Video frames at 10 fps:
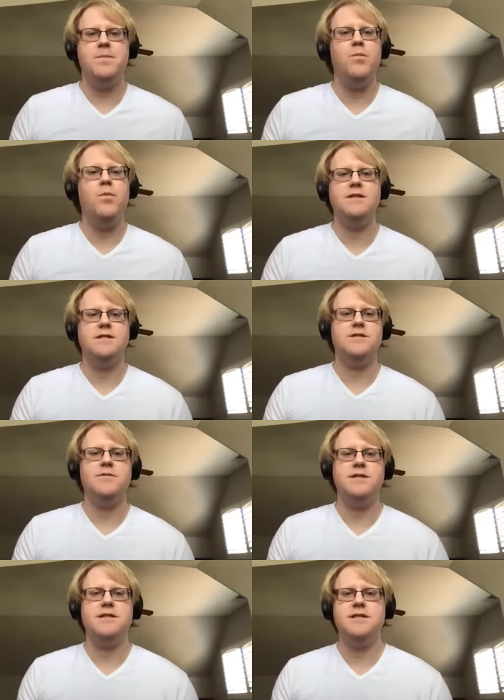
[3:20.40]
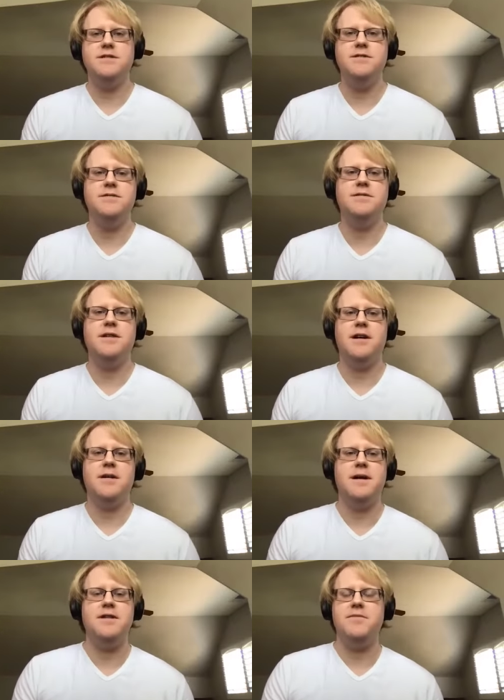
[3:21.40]
wasn't sure what to do.
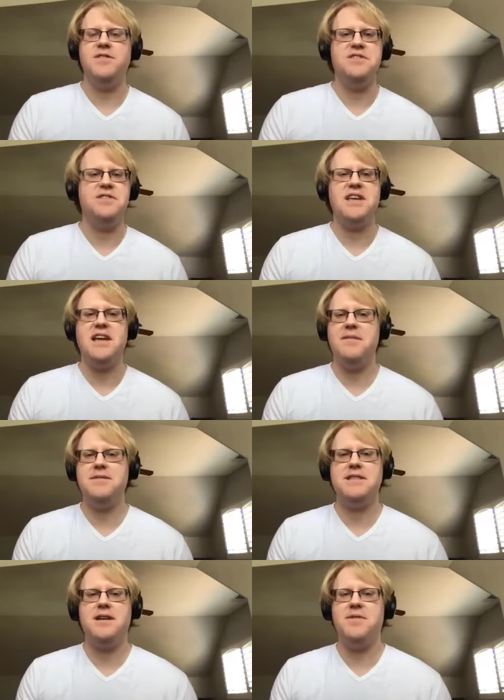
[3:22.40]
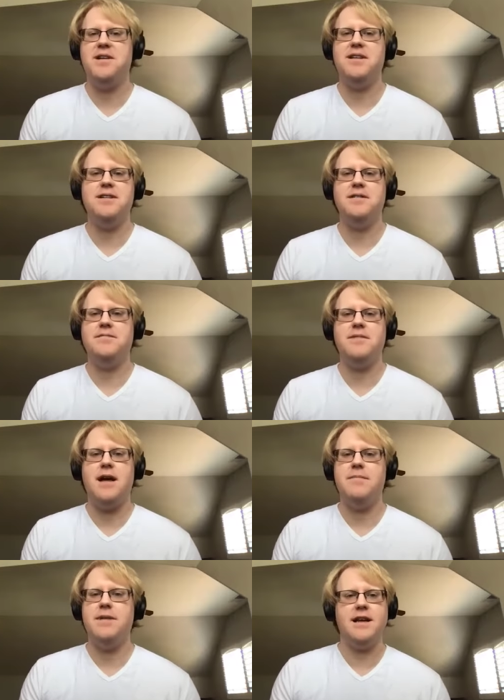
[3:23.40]
Um, I didn't really know the campus that well. I didn't
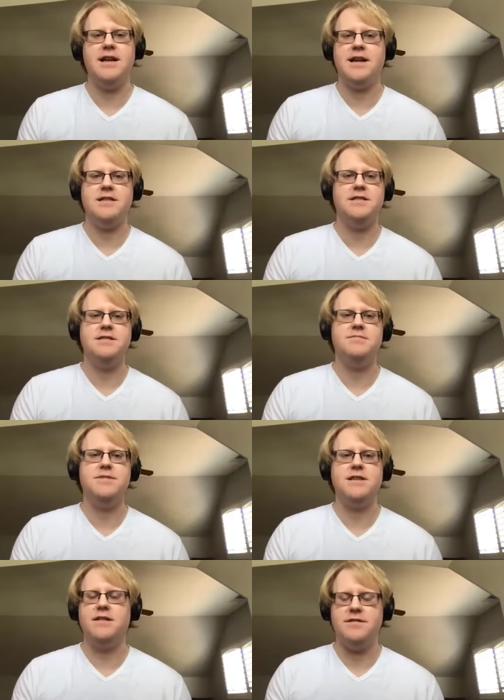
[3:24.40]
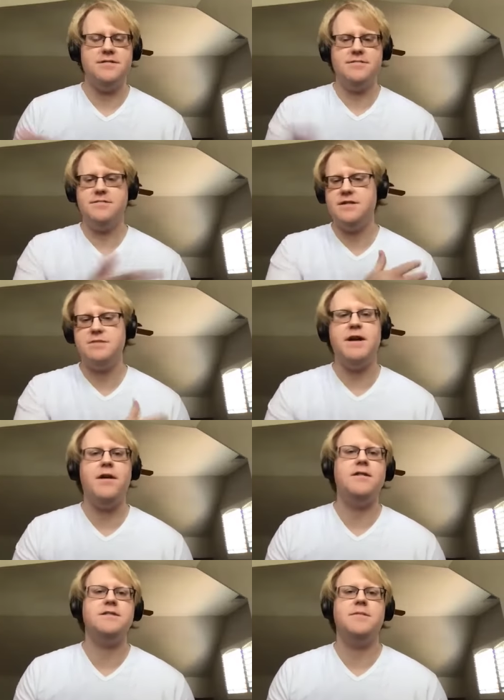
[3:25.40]
have many connections because I spent
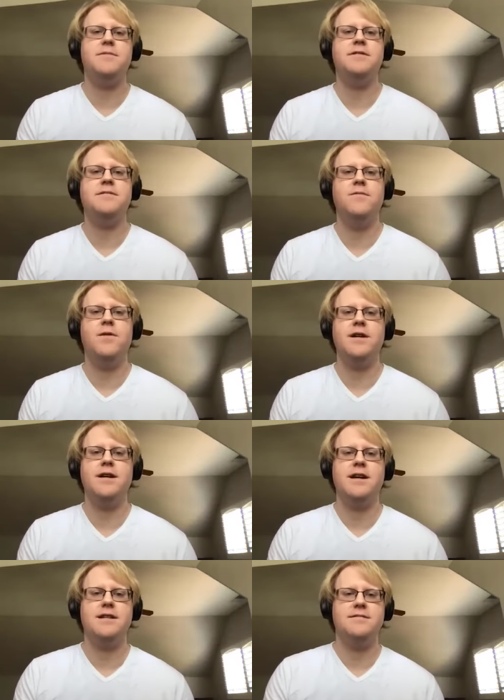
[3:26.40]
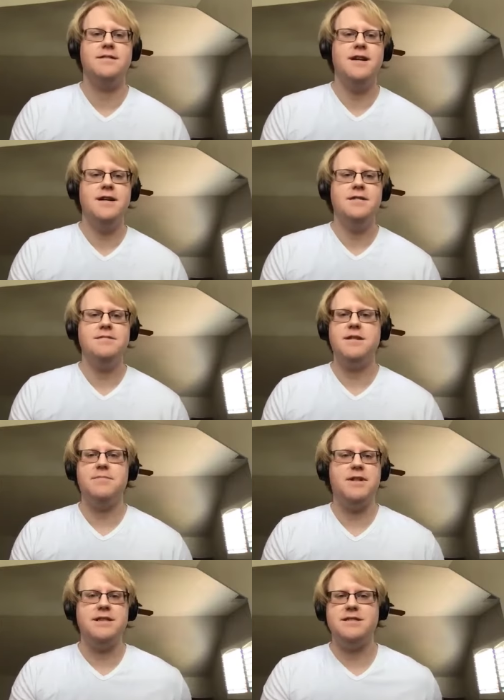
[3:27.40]
all summer working at
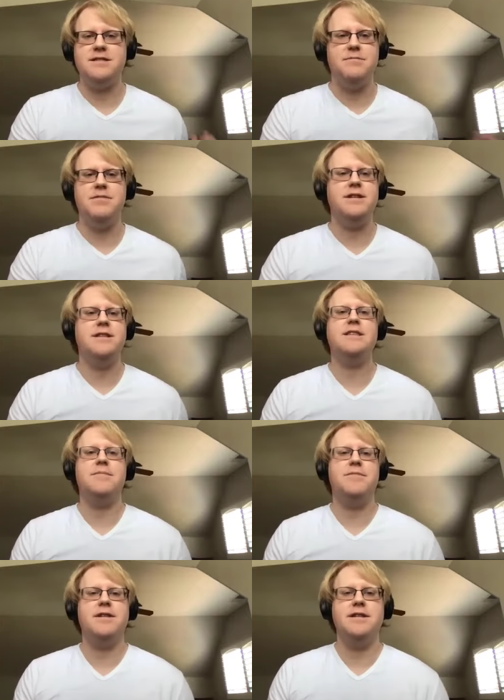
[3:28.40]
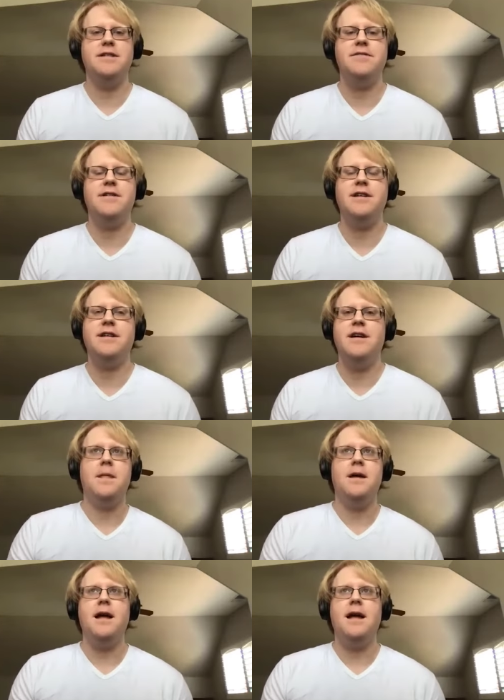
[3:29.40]
someplace completely separate and different
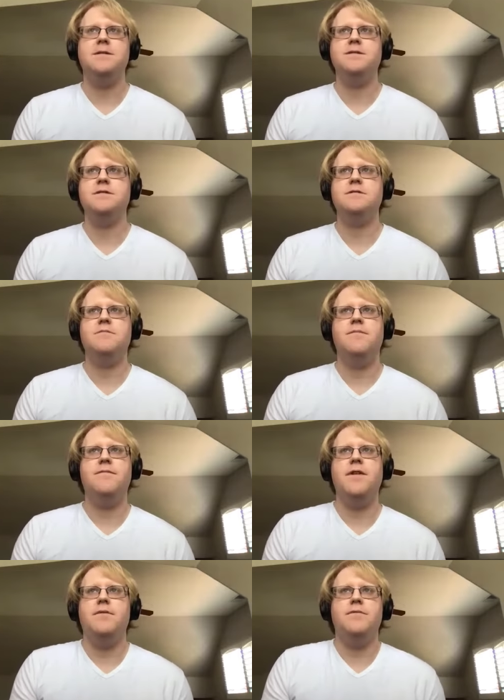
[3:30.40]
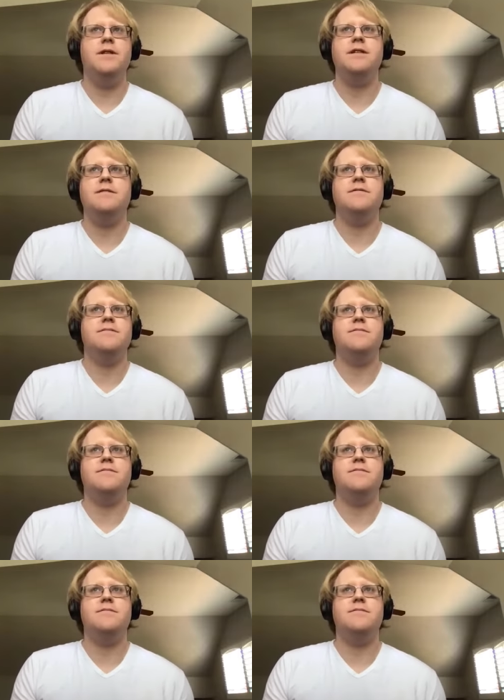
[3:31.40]
and just felt really